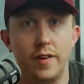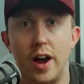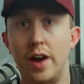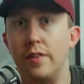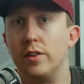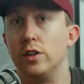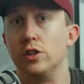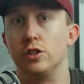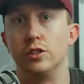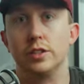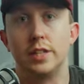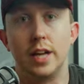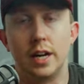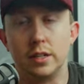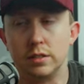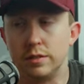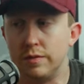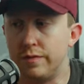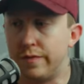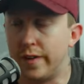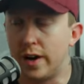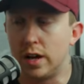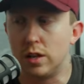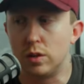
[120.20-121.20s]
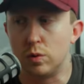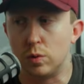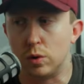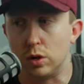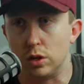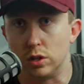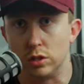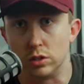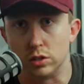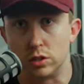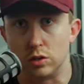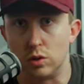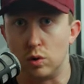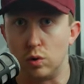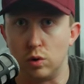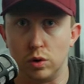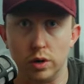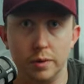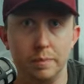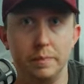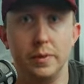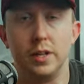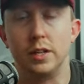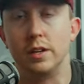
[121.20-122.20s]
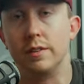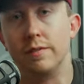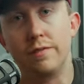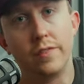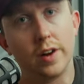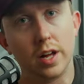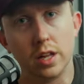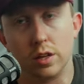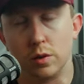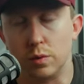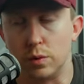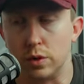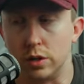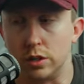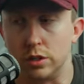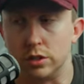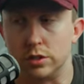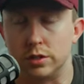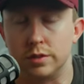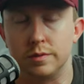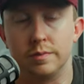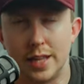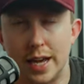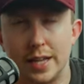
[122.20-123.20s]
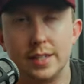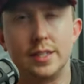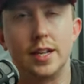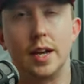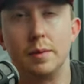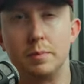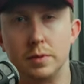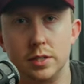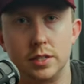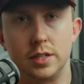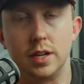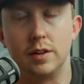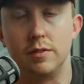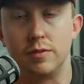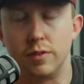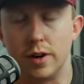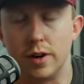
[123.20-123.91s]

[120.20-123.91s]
500,000 followers or 1,000,000 followers, that type of stuff,